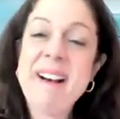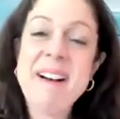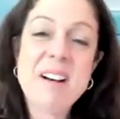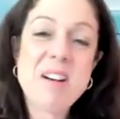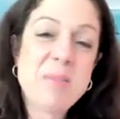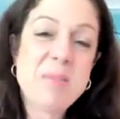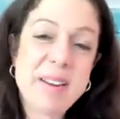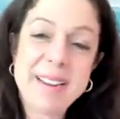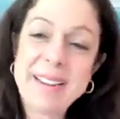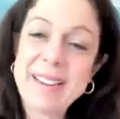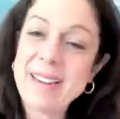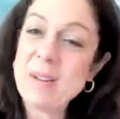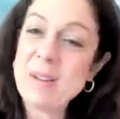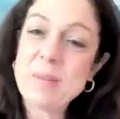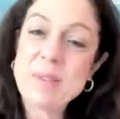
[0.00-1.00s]
And I
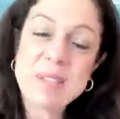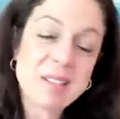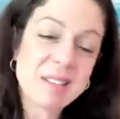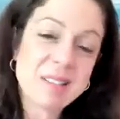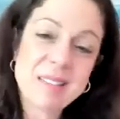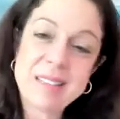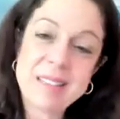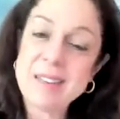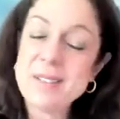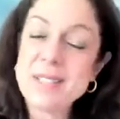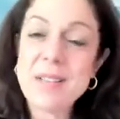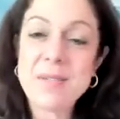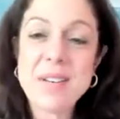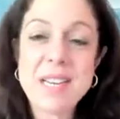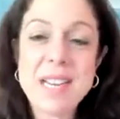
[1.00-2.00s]
get up to
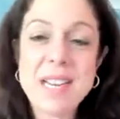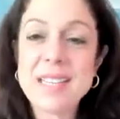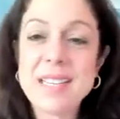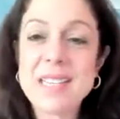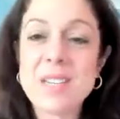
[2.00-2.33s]
78